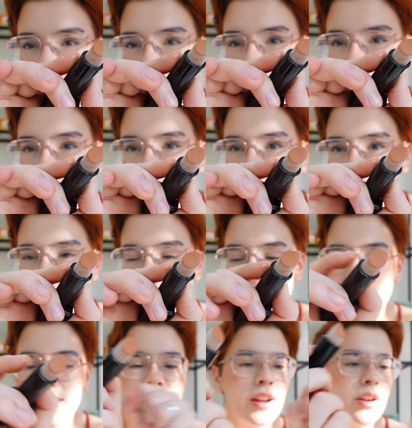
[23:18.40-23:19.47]
no worry about
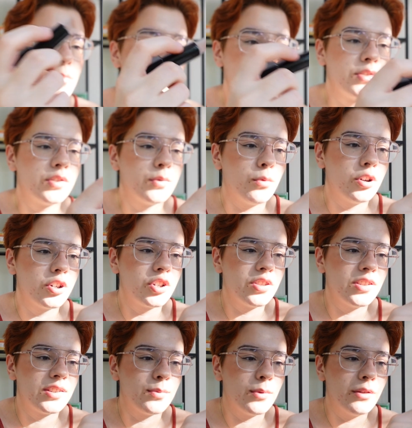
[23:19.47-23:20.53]
that. I will swatch
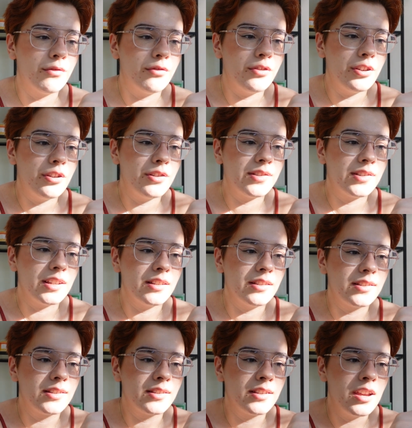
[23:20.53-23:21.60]
this one for you
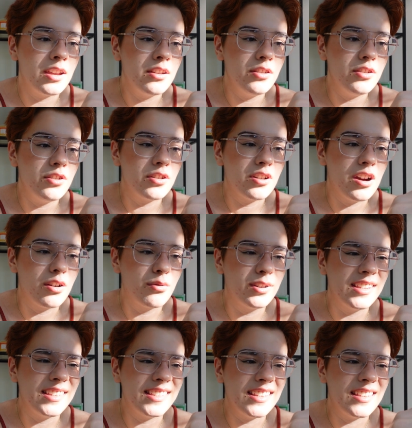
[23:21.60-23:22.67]
since you can't
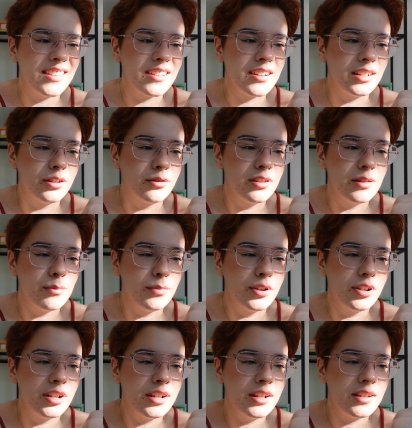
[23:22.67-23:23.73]
really see the colour in the
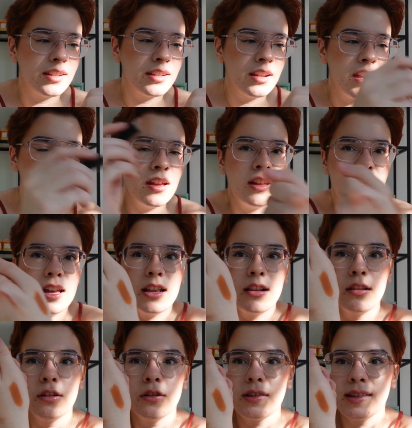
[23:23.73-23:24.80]
bullet. It
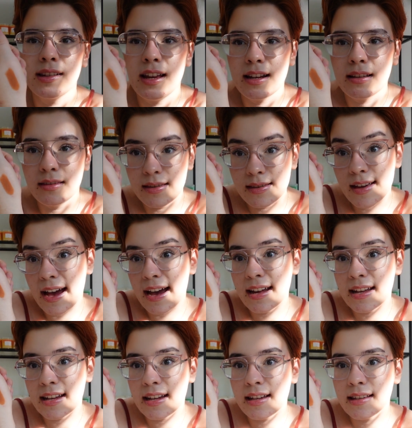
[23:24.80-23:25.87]
looks like that.
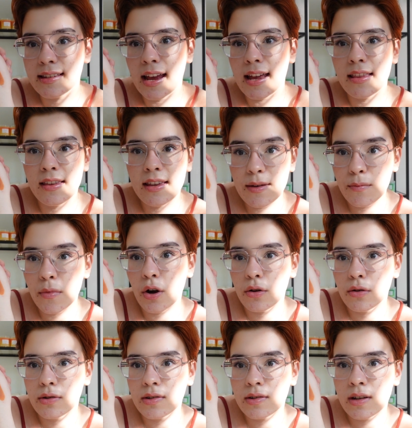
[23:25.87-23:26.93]
It is the
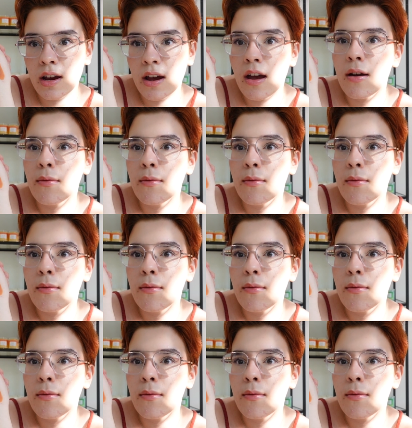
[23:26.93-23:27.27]
most